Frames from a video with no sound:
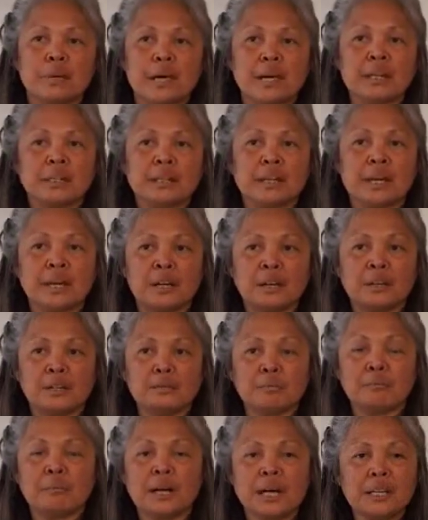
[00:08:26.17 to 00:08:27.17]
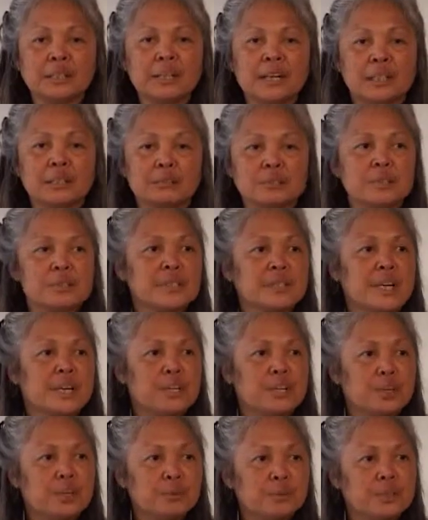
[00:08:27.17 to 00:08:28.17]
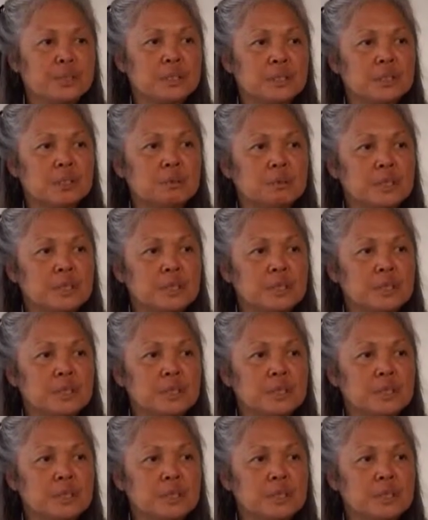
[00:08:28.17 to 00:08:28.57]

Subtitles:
bilateral sanguinity,